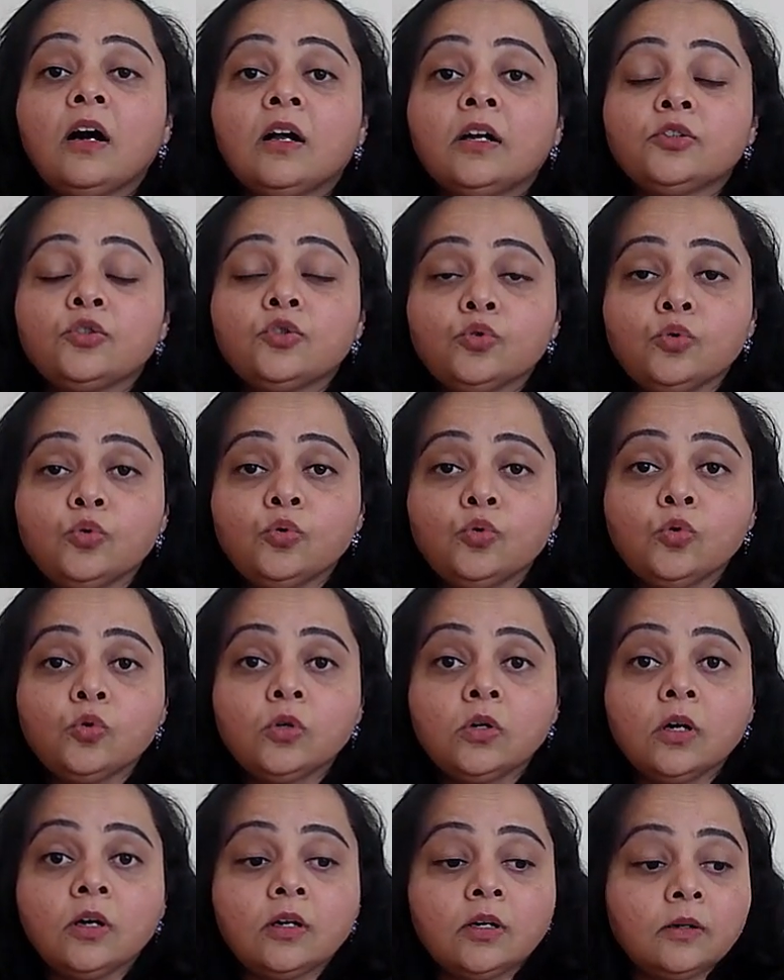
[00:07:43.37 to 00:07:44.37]

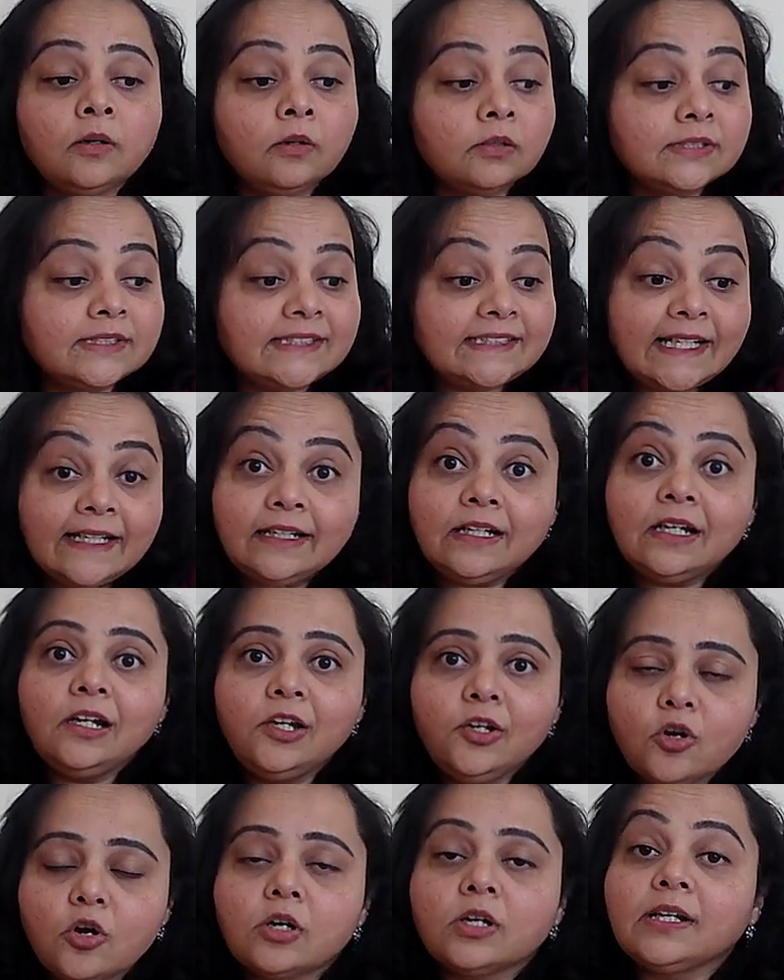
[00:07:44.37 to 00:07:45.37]
to settle
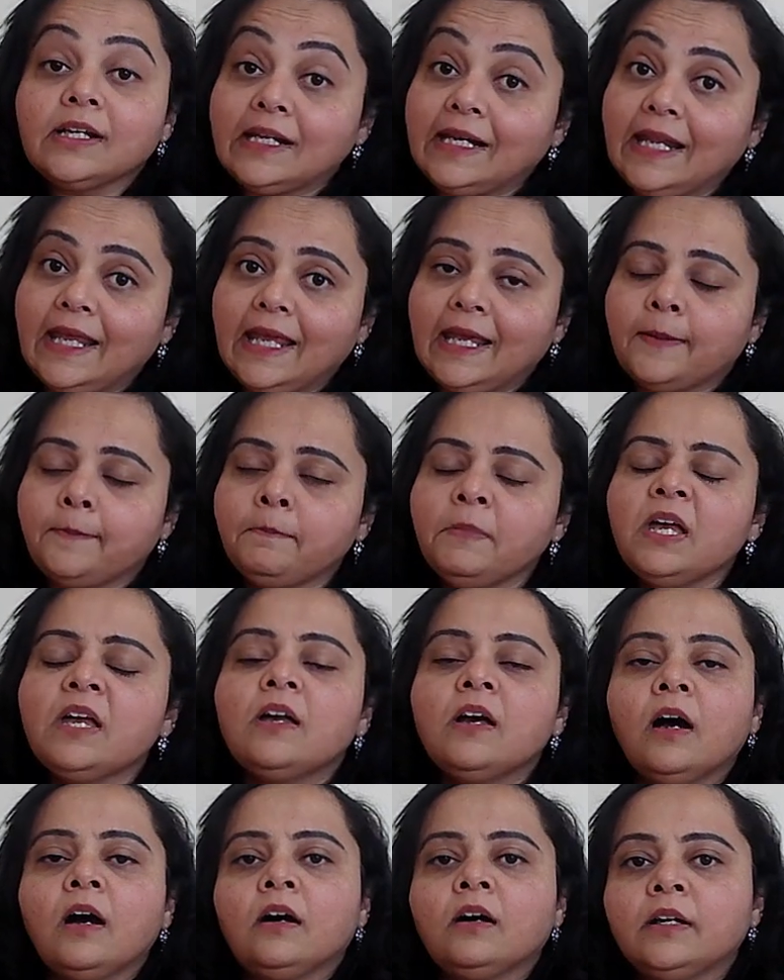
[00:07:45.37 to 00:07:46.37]
your claim
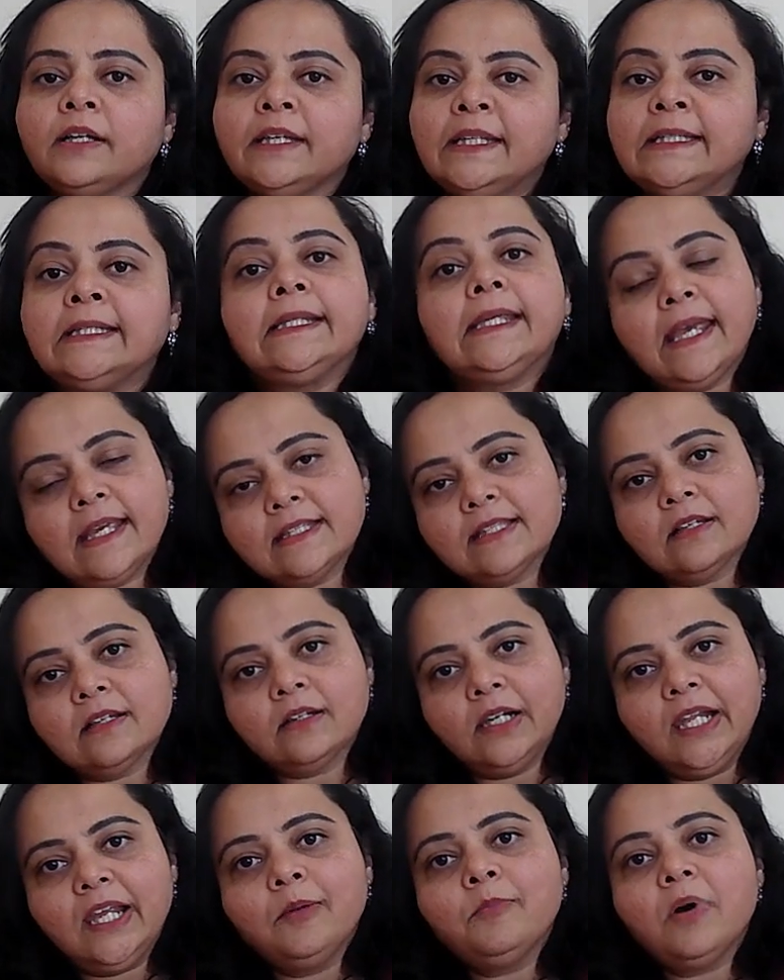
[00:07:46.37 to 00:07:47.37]
in case a
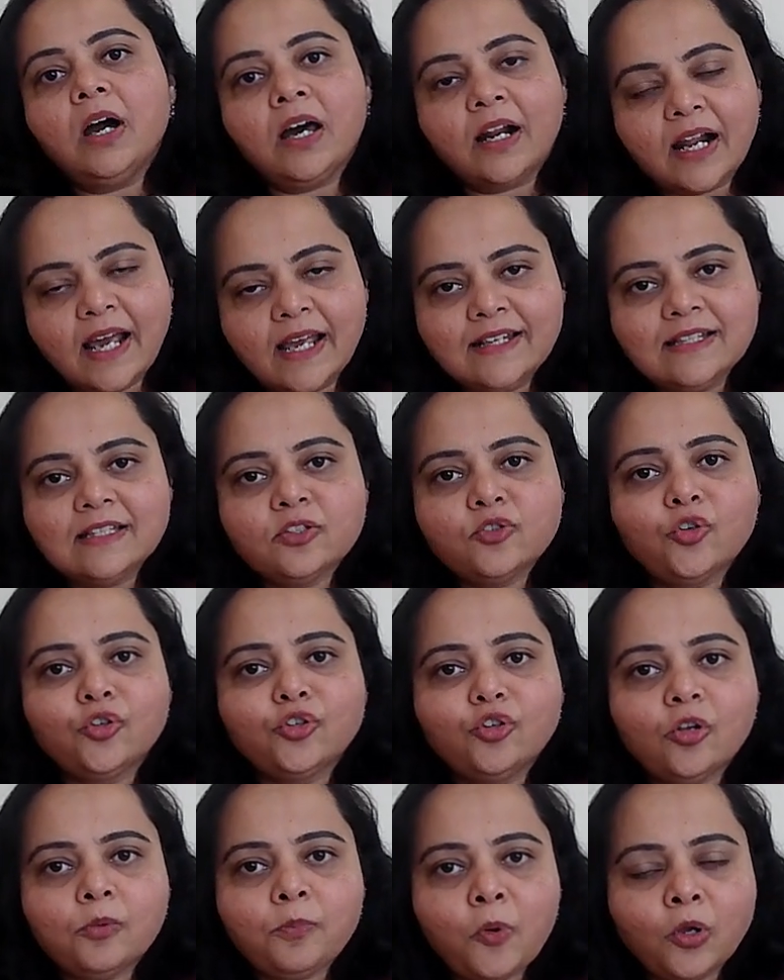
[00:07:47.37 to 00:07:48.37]
claim arises on
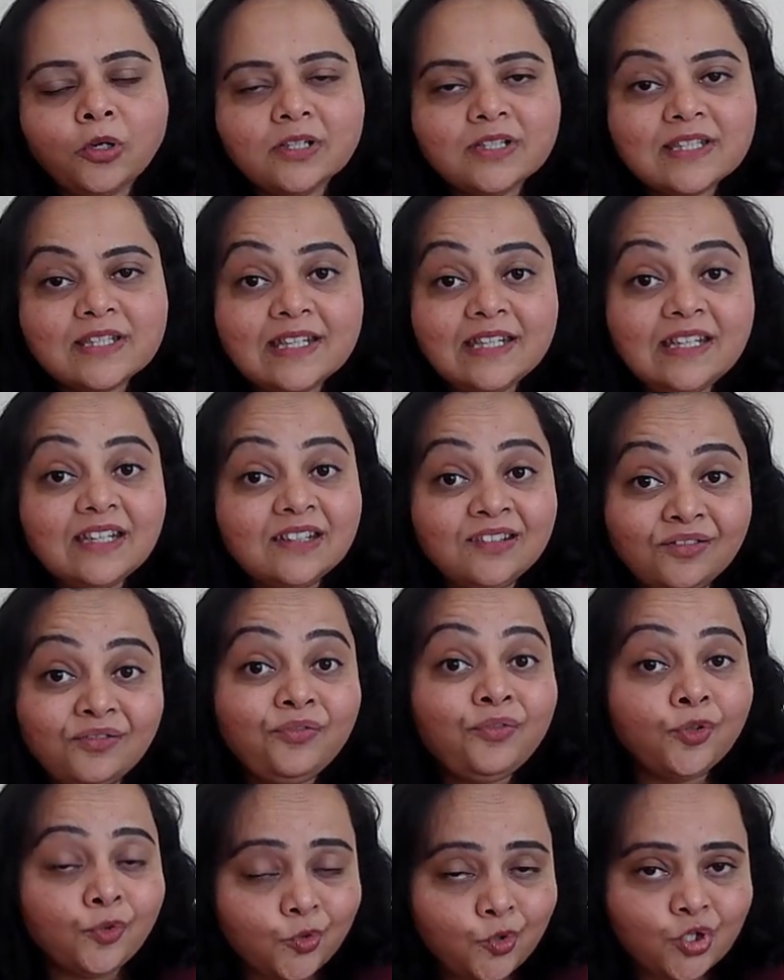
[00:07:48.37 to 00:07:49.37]
your policy in
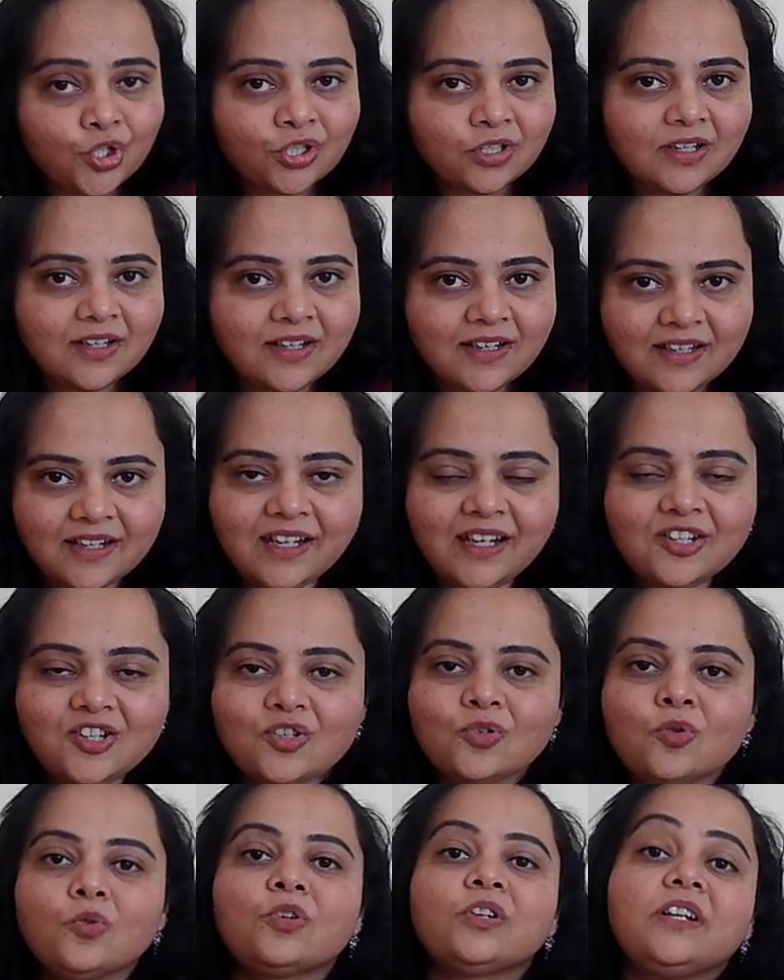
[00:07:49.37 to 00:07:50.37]
future. Correct?
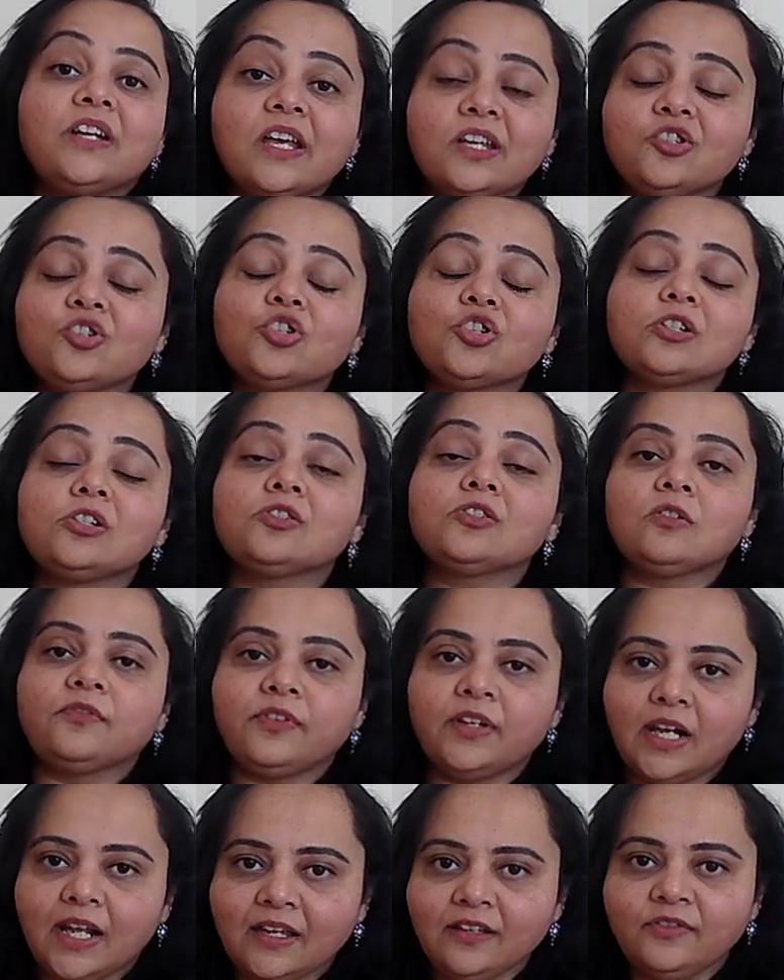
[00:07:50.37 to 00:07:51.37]
So credentials of a
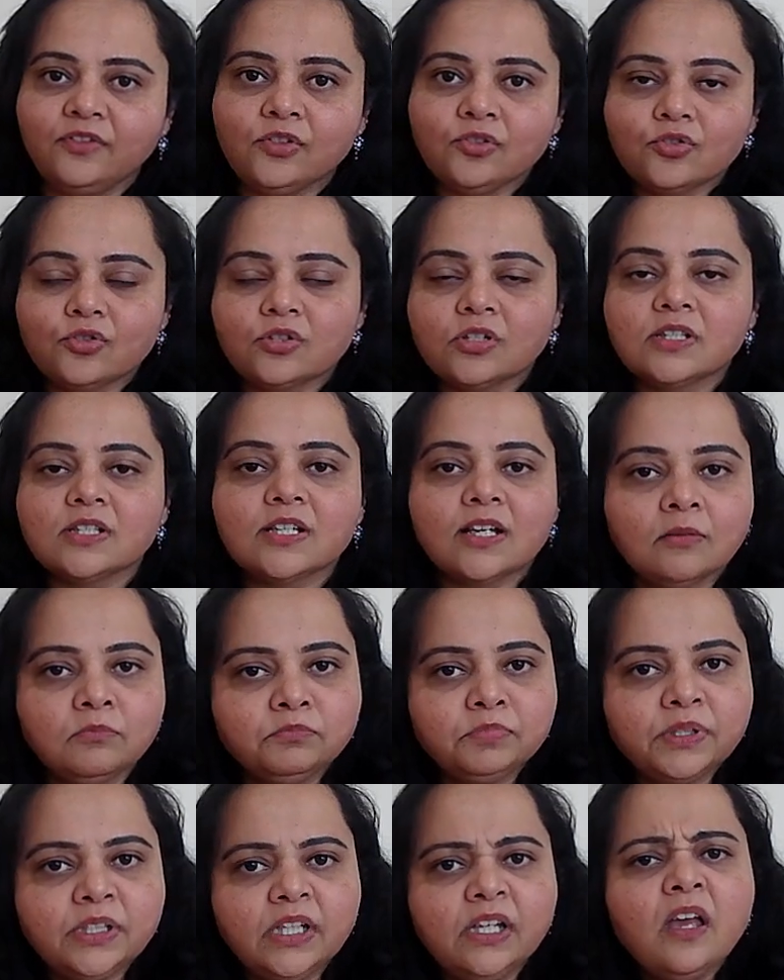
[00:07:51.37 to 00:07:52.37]
life insurance
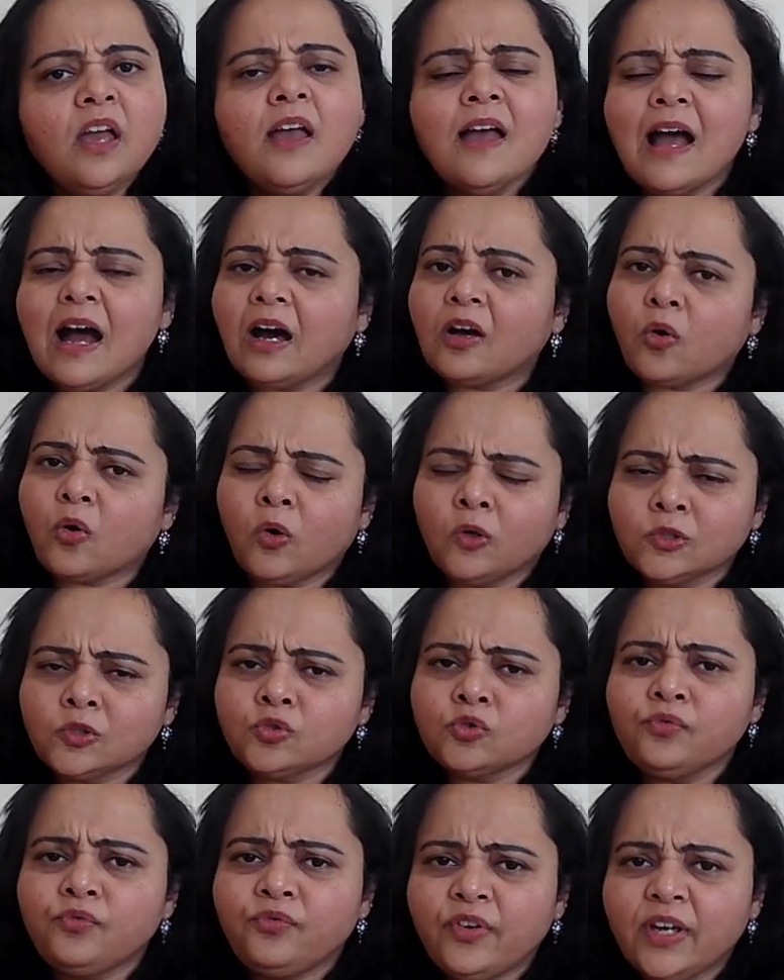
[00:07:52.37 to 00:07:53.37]
company are
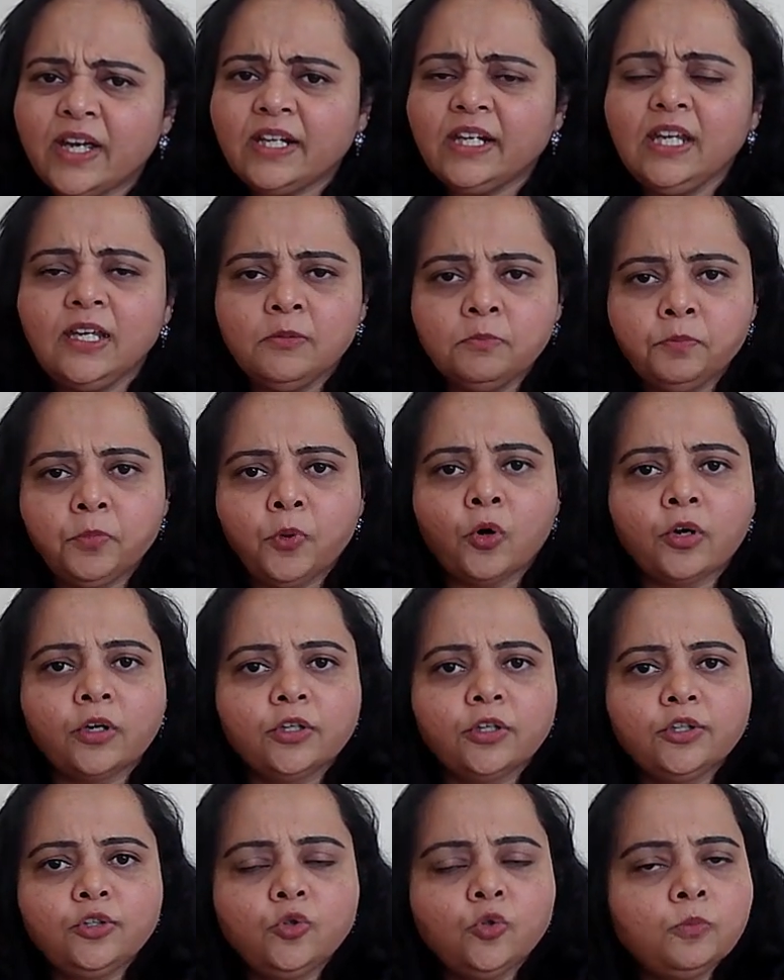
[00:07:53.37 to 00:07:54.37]
also very
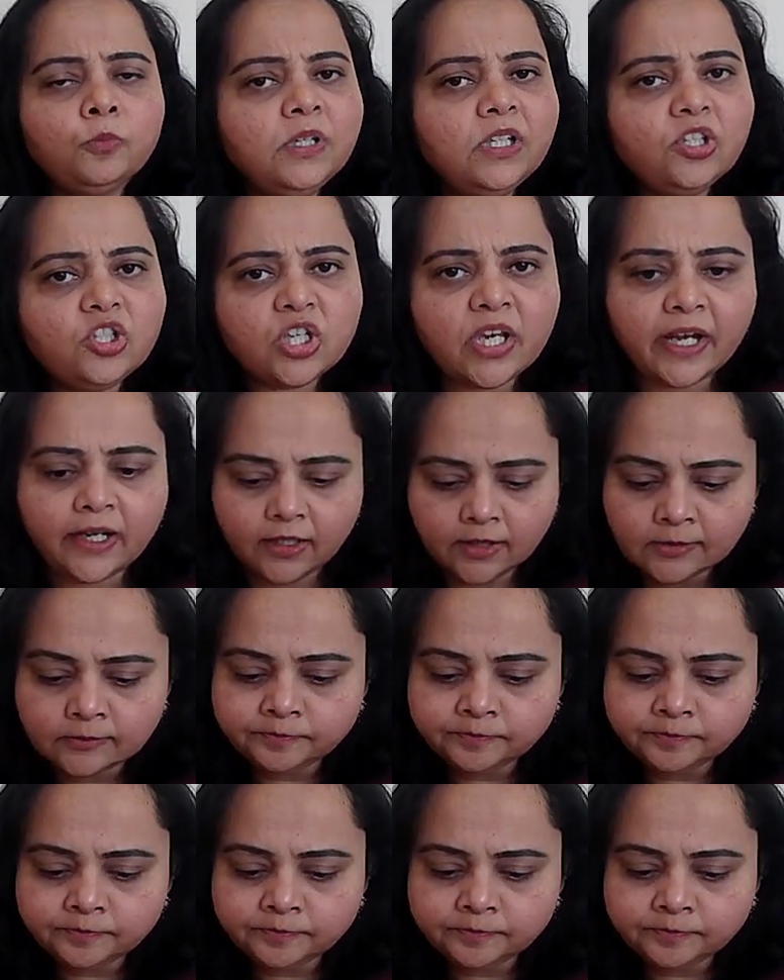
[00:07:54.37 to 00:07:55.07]
important to be checked.